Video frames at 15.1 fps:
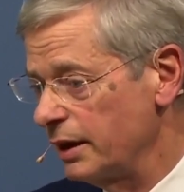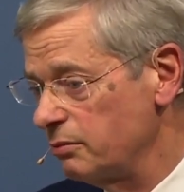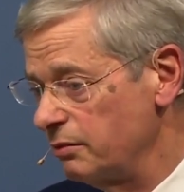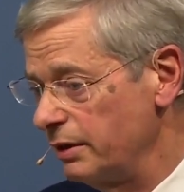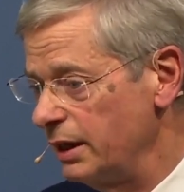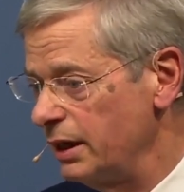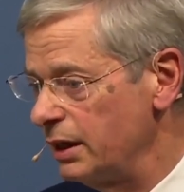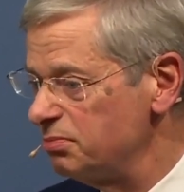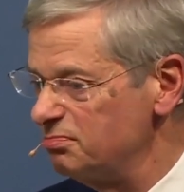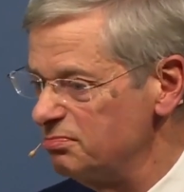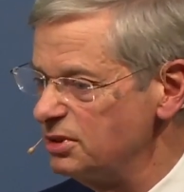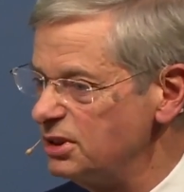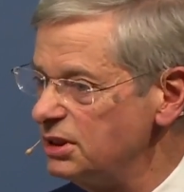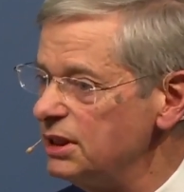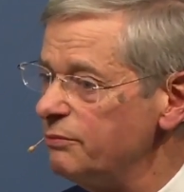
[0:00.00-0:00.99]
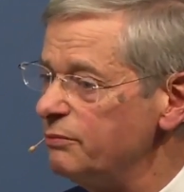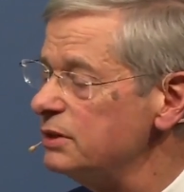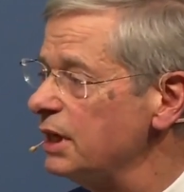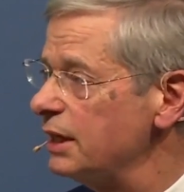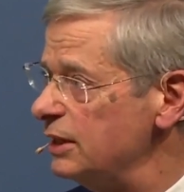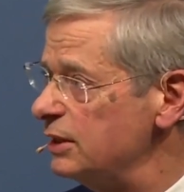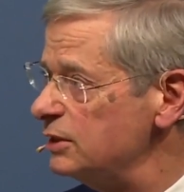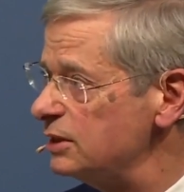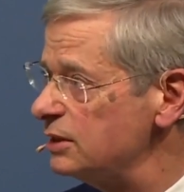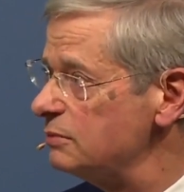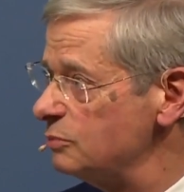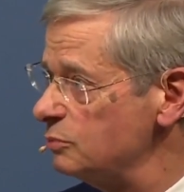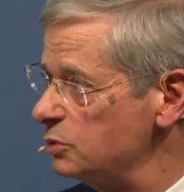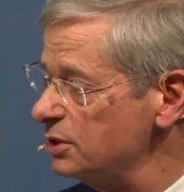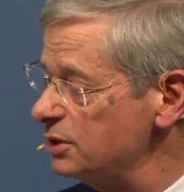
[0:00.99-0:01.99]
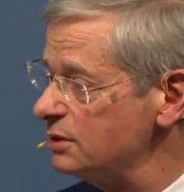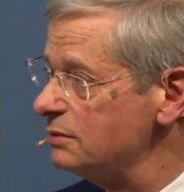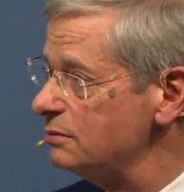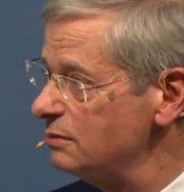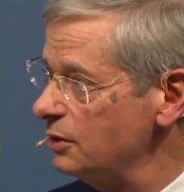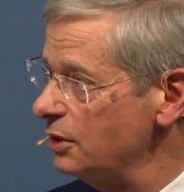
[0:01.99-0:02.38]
career, 7 days was,